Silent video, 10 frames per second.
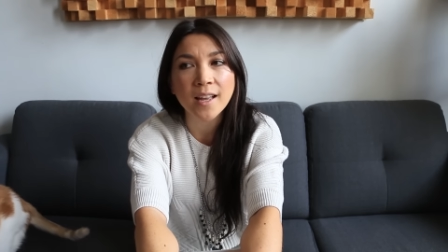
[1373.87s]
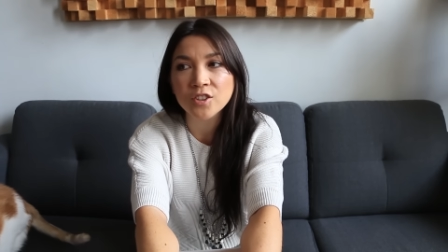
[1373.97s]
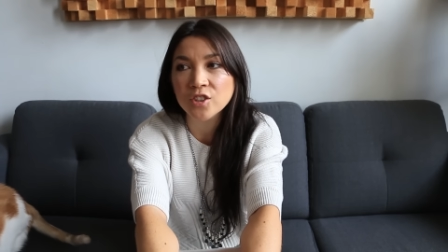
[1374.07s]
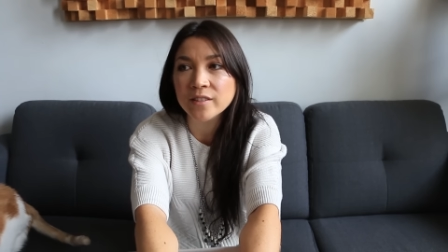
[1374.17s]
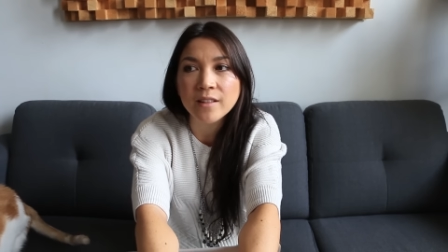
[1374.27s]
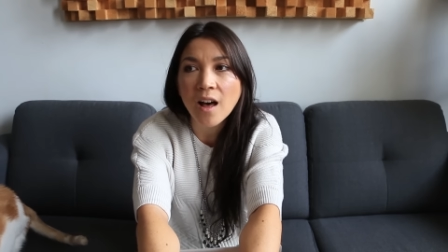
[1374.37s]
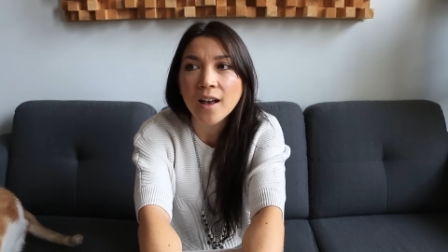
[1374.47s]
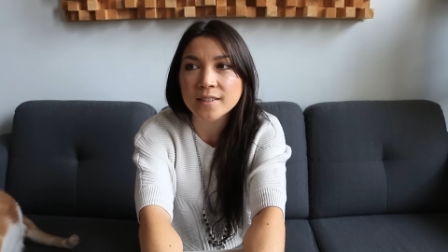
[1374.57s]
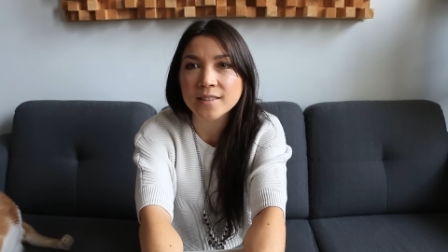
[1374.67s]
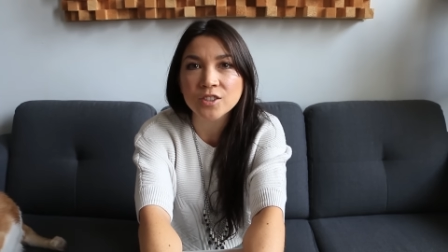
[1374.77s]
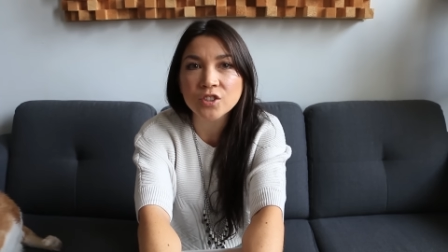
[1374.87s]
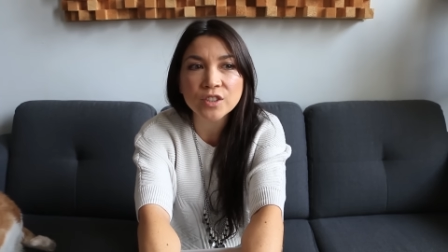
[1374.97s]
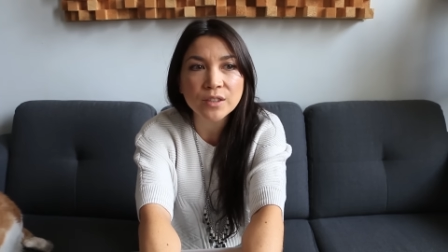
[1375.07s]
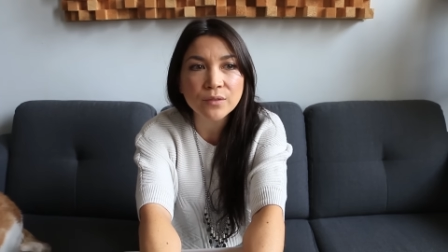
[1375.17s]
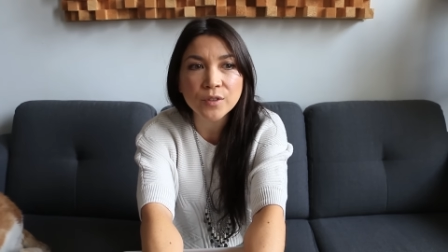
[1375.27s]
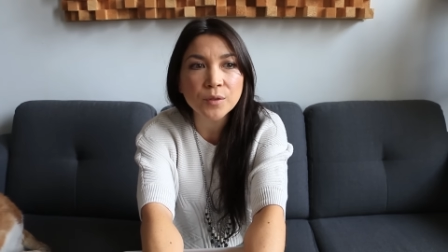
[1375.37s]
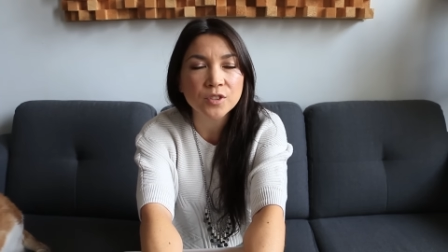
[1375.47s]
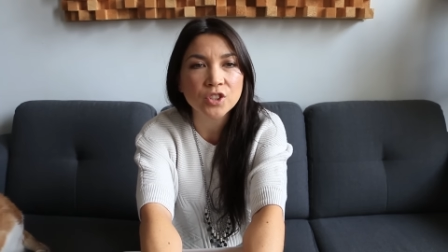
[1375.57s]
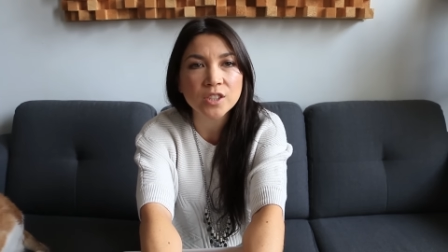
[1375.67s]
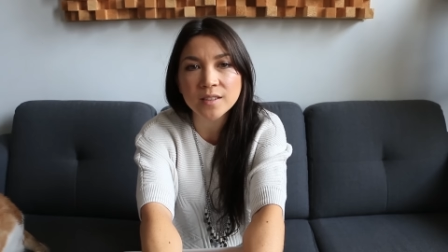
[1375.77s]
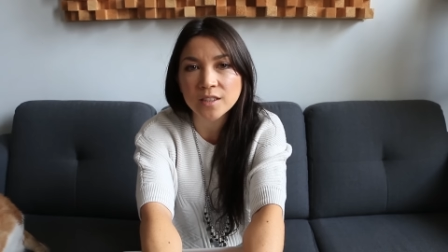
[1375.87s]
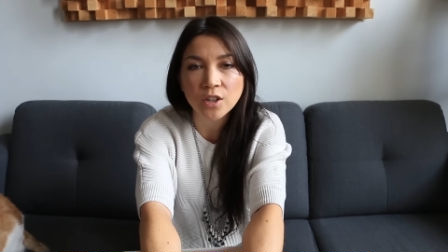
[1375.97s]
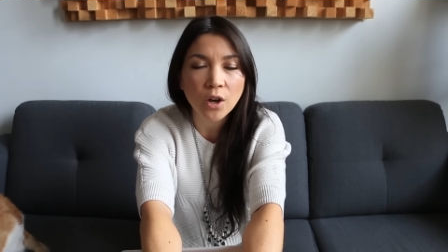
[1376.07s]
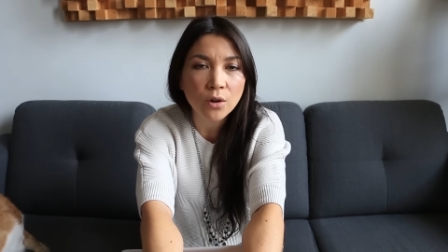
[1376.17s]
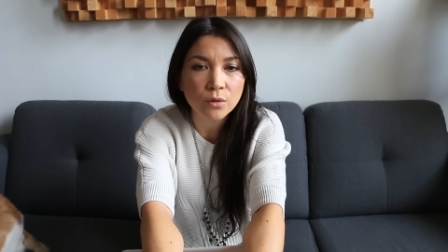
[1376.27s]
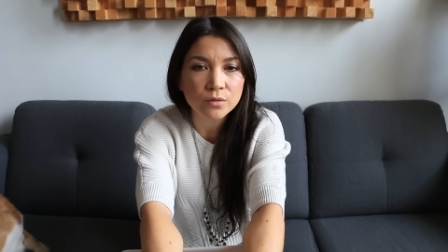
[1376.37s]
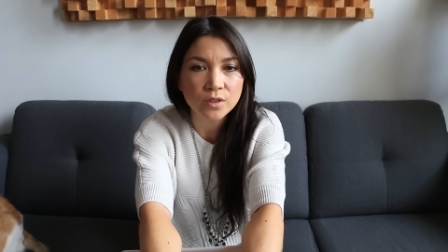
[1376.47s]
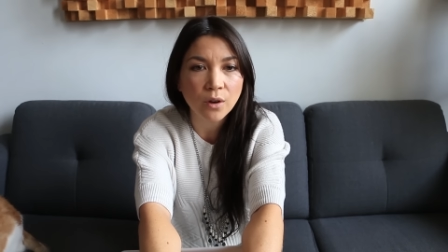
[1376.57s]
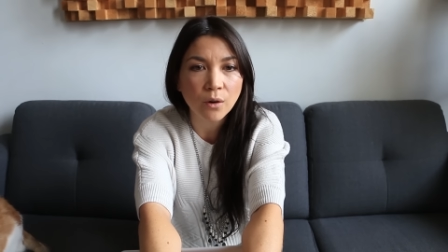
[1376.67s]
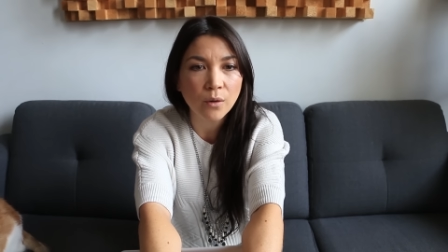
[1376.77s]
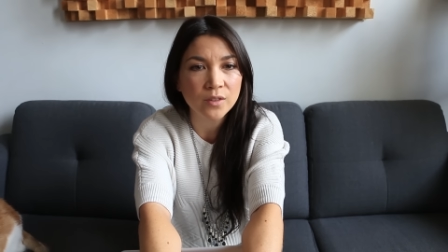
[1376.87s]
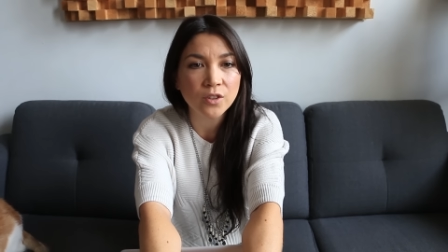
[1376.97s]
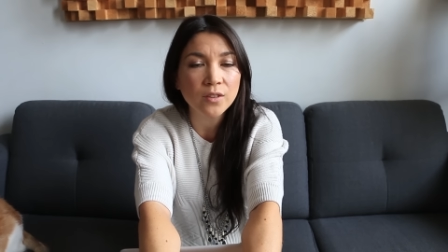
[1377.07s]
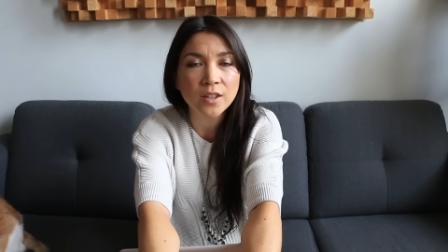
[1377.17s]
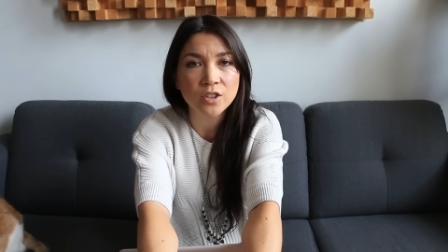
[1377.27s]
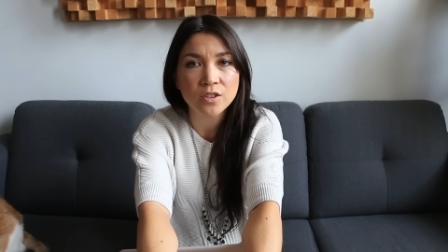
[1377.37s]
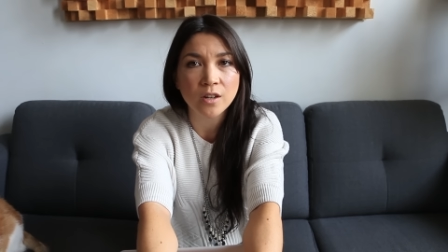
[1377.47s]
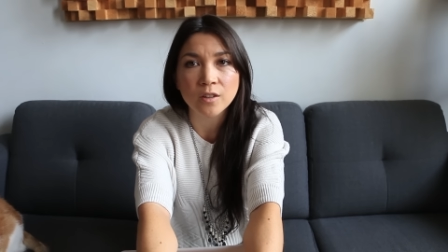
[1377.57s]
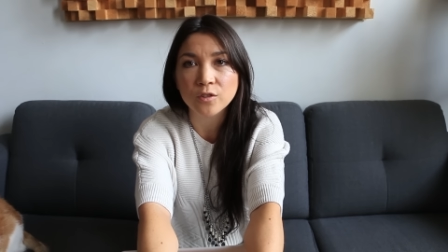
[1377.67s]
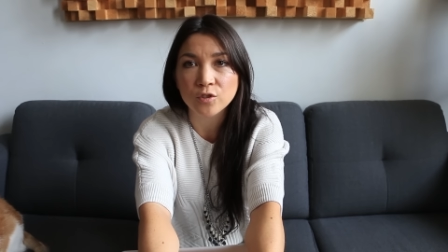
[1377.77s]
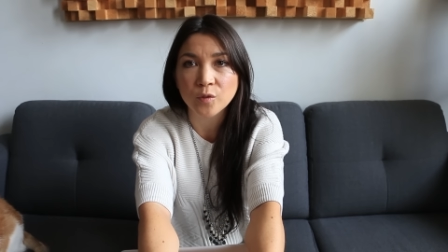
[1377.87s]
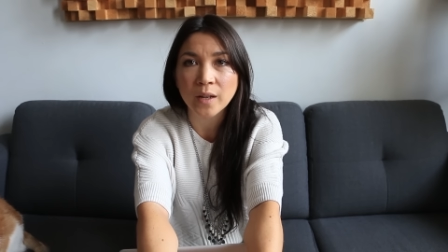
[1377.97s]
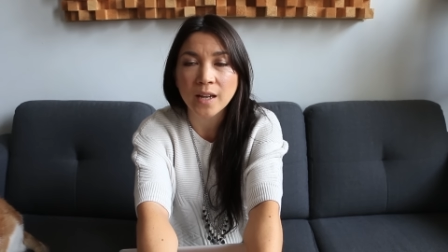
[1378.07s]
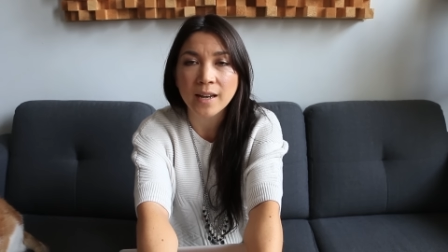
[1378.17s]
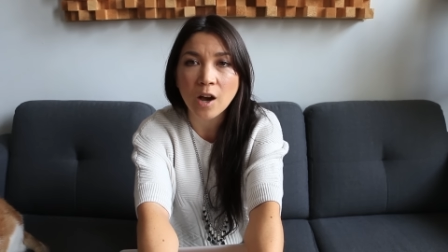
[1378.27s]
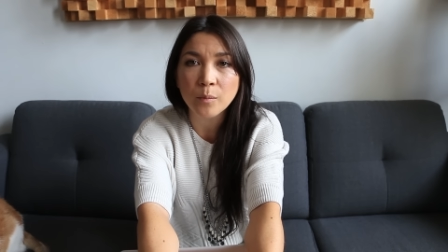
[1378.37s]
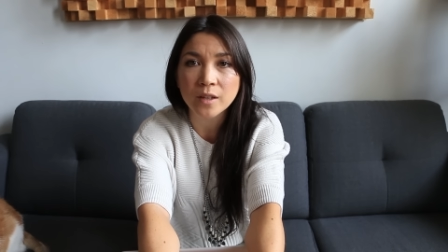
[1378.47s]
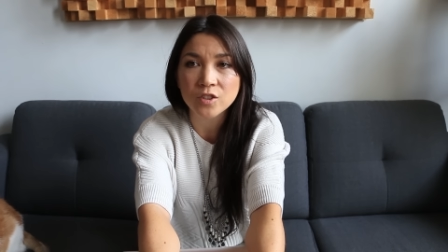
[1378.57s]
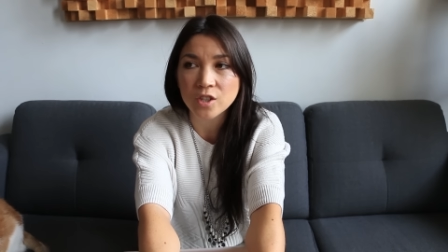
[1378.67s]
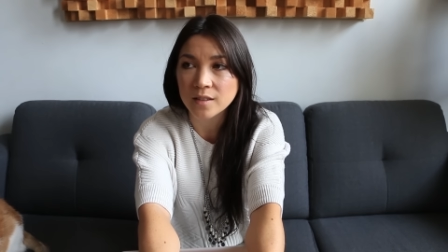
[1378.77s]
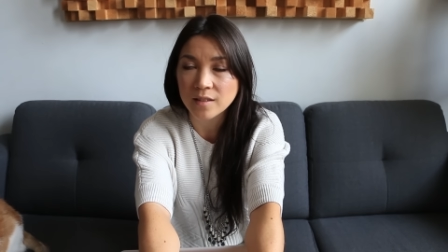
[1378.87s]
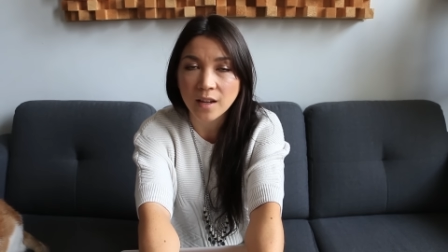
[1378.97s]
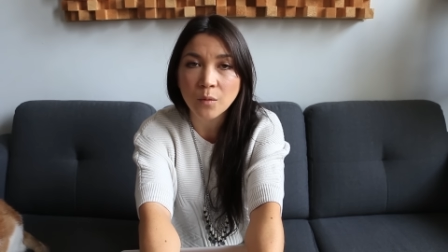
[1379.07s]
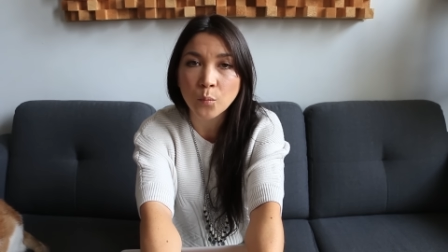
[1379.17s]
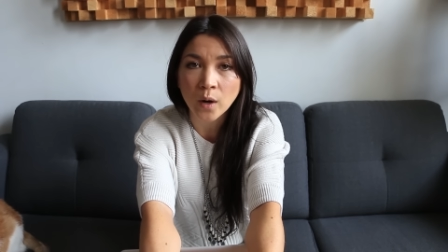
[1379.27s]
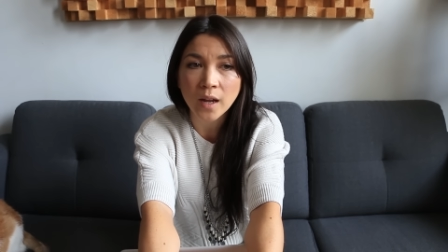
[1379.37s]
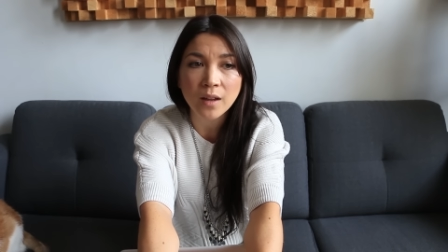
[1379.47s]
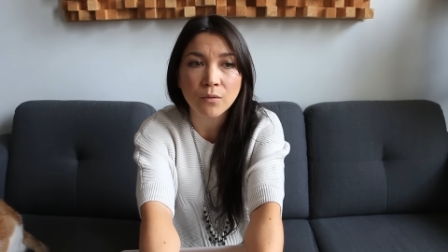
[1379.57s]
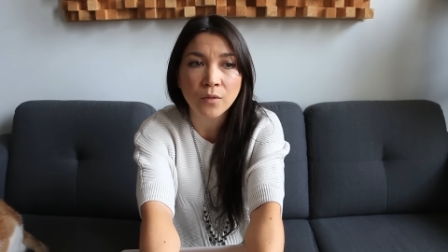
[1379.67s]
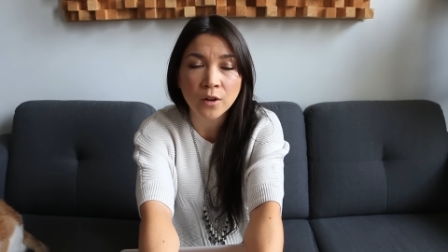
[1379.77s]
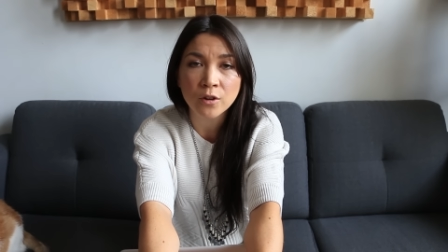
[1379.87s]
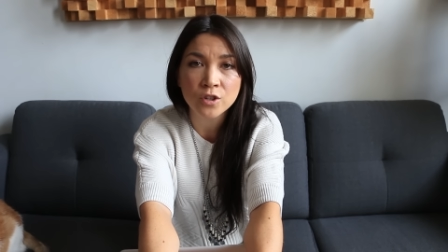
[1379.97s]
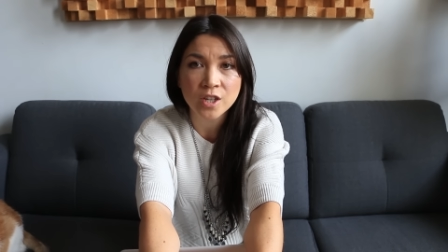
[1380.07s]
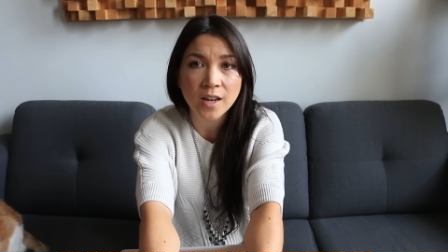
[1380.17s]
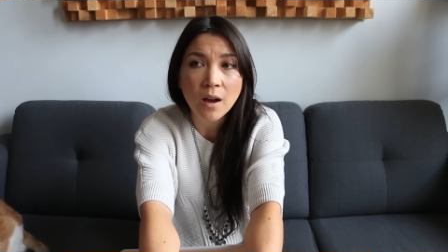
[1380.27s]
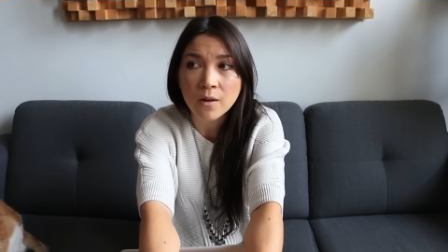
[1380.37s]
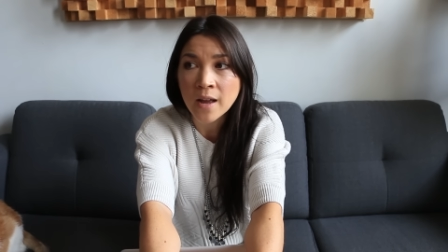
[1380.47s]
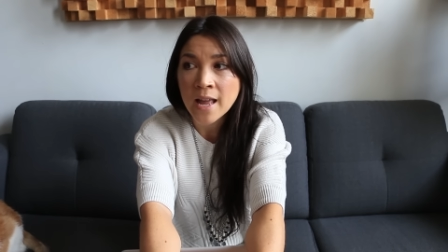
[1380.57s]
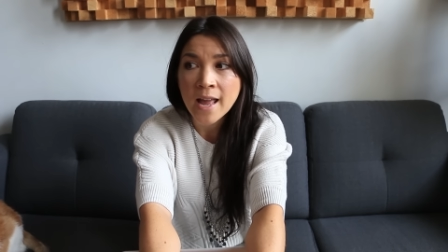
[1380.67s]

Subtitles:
And she's lost and she's confused and she doesn't know. So it's good that she's not on social media now, because she can take a break and figure her shit out.